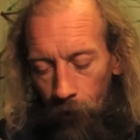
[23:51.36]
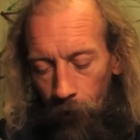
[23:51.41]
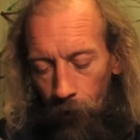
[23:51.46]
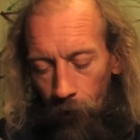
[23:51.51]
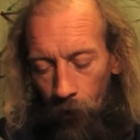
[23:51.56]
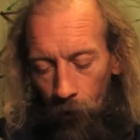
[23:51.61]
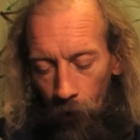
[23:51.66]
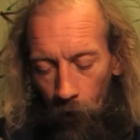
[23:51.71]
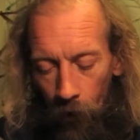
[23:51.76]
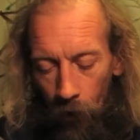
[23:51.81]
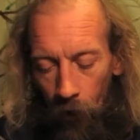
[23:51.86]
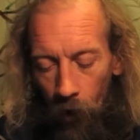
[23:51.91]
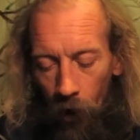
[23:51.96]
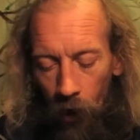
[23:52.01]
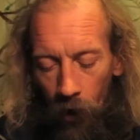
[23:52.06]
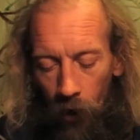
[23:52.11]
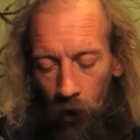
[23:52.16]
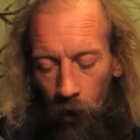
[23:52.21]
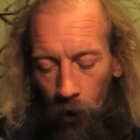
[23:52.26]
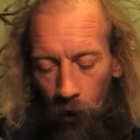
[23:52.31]
you know,
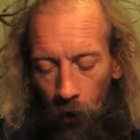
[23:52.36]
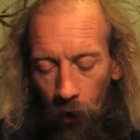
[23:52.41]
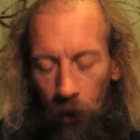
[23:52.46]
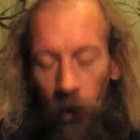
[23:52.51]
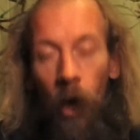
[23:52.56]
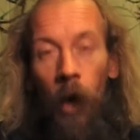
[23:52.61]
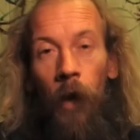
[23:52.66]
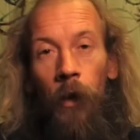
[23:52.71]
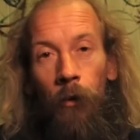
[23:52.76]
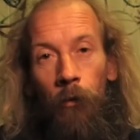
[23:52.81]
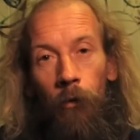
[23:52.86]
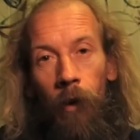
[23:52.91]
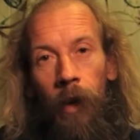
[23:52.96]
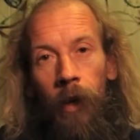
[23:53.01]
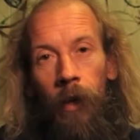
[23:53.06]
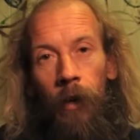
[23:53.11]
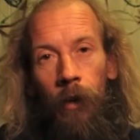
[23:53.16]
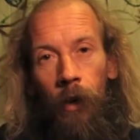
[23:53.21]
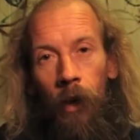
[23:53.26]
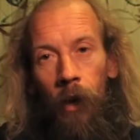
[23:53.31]
and I kind of
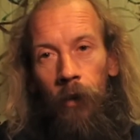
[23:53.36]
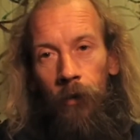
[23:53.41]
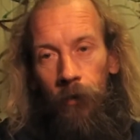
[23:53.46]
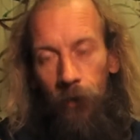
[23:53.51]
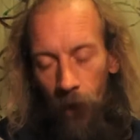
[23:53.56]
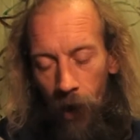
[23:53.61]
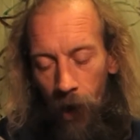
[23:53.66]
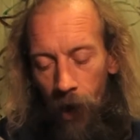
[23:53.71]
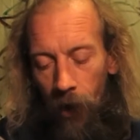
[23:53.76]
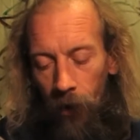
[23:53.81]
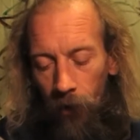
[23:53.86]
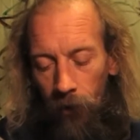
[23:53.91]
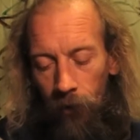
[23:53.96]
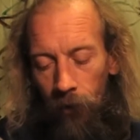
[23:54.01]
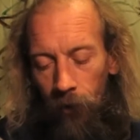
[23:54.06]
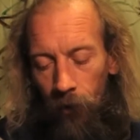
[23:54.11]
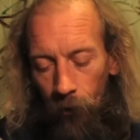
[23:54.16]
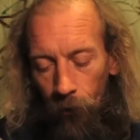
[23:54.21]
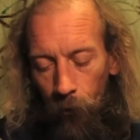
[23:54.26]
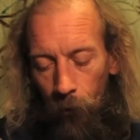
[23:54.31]
recognise that
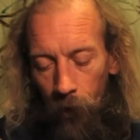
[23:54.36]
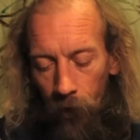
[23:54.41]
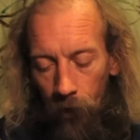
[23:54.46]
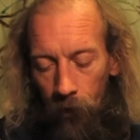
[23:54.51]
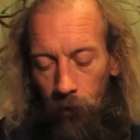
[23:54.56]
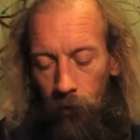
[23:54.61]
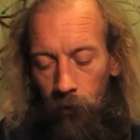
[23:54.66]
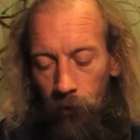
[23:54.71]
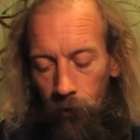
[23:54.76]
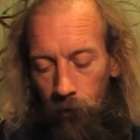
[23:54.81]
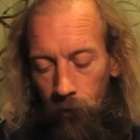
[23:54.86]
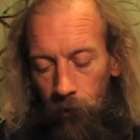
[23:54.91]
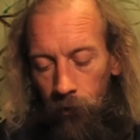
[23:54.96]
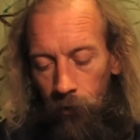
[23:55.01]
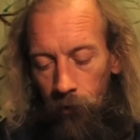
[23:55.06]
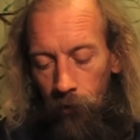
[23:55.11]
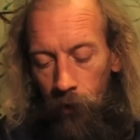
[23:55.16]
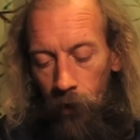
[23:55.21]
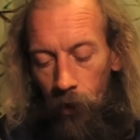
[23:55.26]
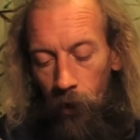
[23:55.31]
as well.
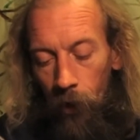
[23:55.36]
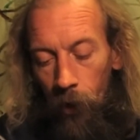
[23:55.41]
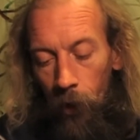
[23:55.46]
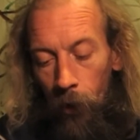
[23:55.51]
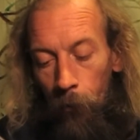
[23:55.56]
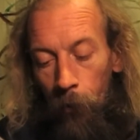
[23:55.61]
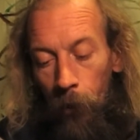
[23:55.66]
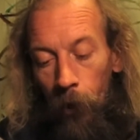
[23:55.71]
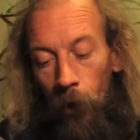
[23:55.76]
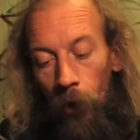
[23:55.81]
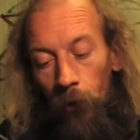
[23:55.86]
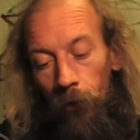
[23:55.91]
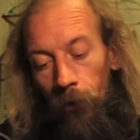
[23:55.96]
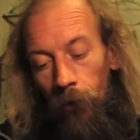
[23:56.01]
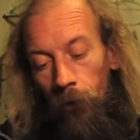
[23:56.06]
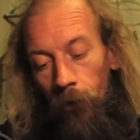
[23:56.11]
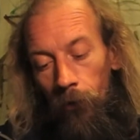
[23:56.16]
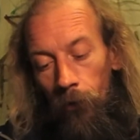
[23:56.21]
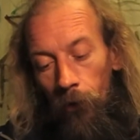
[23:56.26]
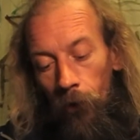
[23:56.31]

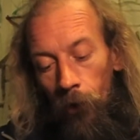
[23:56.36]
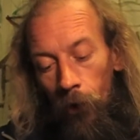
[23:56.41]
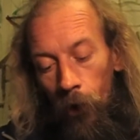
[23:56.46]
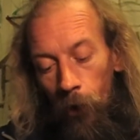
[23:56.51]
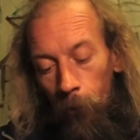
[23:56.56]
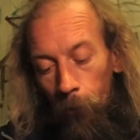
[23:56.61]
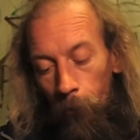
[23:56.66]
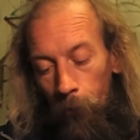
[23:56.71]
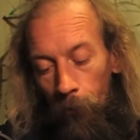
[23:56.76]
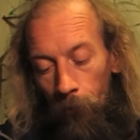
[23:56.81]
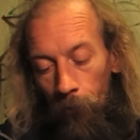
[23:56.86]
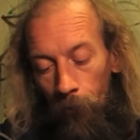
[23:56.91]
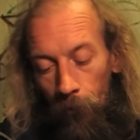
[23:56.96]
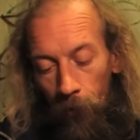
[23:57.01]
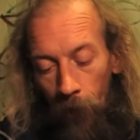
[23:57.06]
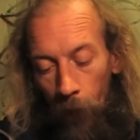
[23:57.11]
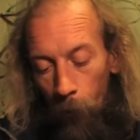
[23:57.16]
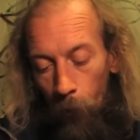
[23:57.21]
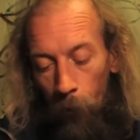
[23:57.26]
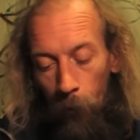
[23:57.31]
Because, you know,
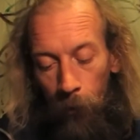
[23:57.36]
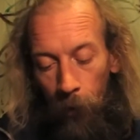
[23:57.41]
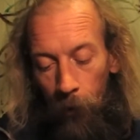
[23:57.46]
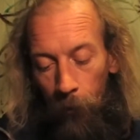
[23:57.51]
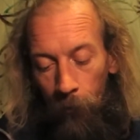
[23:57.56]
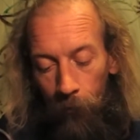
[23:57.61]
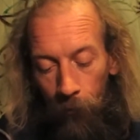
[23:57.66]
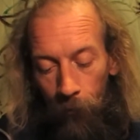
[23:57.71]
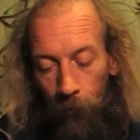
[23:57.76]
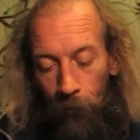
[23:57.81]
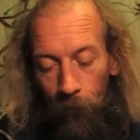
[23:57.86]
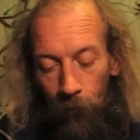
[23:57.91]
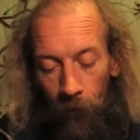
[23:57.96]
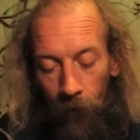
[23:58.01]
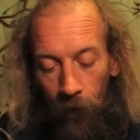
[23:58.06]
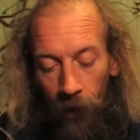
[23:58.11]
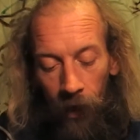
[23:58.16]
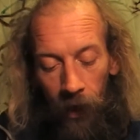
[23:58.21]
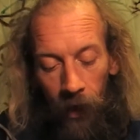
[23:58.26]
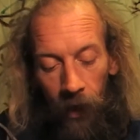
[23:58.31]
there will be,
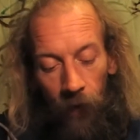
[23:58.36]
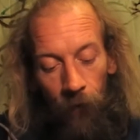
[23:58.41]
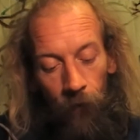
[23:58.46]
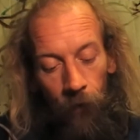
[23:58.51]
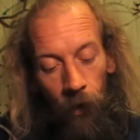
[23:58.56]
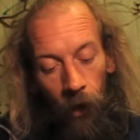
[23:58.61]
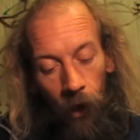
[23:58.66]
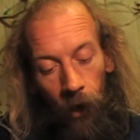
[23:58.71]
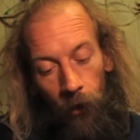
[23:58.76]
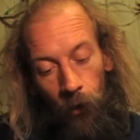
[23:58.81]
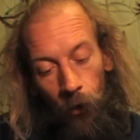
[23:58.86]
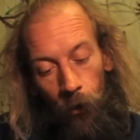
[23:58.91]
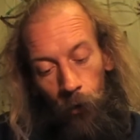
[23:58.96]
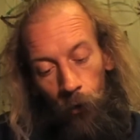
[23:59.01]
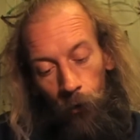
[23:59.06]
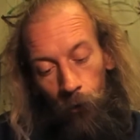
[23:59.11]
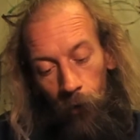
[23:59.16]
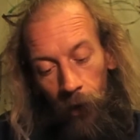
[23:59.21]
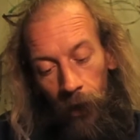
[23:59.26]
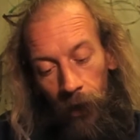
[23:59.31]
if you like, you
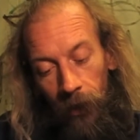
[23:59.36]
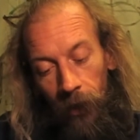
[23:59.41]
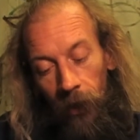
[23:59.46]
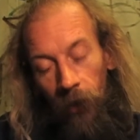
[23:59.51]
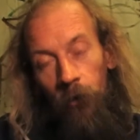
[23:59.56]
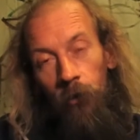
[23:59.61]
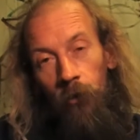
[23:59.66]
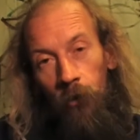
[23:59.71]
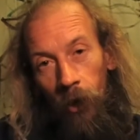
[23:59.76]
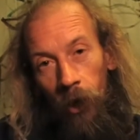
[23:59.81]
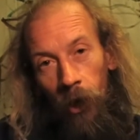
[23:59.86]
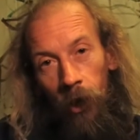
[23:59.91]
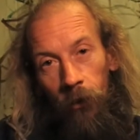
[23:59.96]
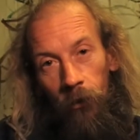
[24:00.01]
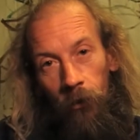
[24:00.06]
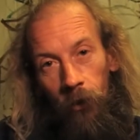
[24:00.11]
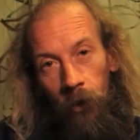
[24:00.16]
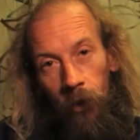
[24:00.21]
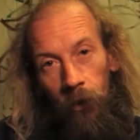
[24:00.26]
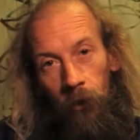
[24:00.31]
could read these
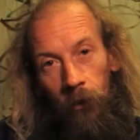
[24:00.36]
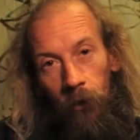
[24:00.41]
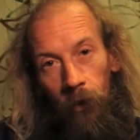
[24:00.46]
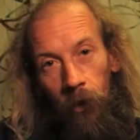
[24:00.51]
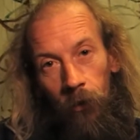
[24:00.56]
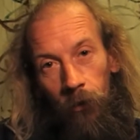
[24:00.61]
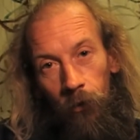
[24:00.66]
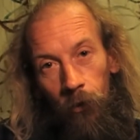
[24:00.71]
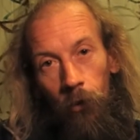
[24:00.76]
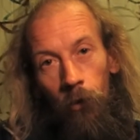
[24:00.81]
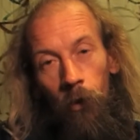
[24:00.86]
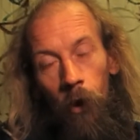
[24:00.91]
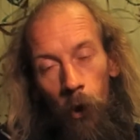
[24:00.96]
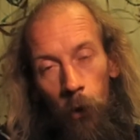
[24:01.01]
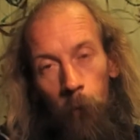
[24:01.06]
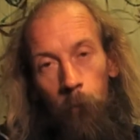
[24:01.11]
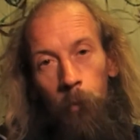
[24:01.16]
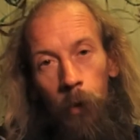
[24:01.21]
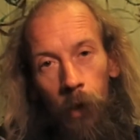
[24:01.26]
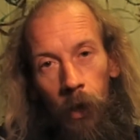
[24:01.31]
churches as your
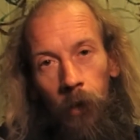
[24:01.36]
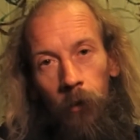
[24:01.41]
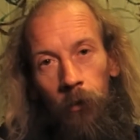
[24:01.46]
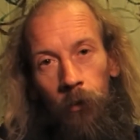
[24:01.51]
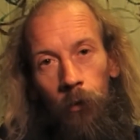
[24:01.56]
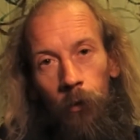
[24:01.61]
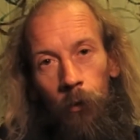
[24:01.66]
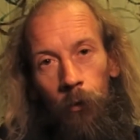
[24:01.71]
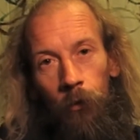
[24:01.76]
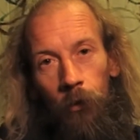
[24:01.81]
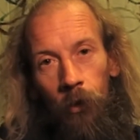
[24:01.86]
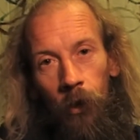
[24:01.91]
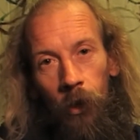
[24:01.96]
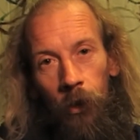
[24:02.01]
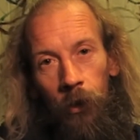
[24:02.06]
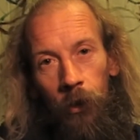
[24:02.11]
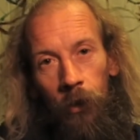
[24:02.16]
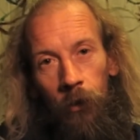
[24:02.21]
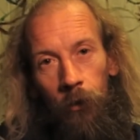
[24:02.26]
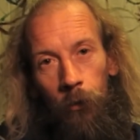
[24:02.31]
own personal
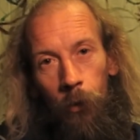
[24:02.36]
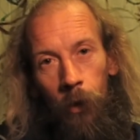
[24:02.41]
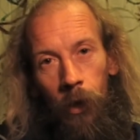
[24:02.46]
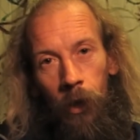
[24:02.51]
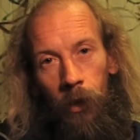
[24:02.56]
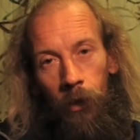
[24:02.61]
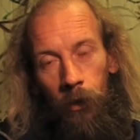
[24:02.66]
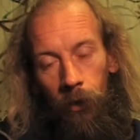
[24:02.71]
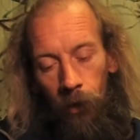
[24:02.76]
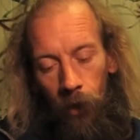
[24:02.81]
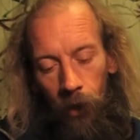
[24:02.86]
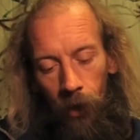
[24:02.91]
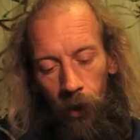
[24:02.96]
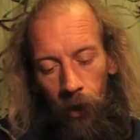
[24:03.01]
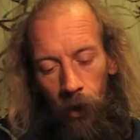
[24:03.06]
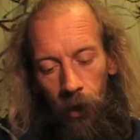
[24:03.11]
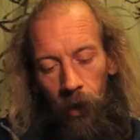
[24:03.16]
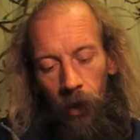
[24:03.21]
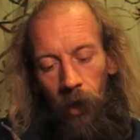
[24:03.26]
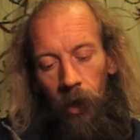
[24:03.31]
journey as well,
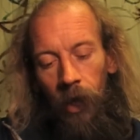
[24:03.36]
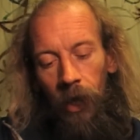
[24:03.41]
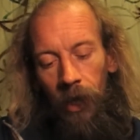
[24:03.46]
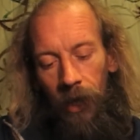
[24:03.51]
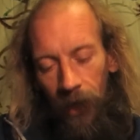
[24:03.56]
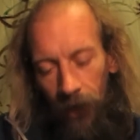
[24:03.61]
like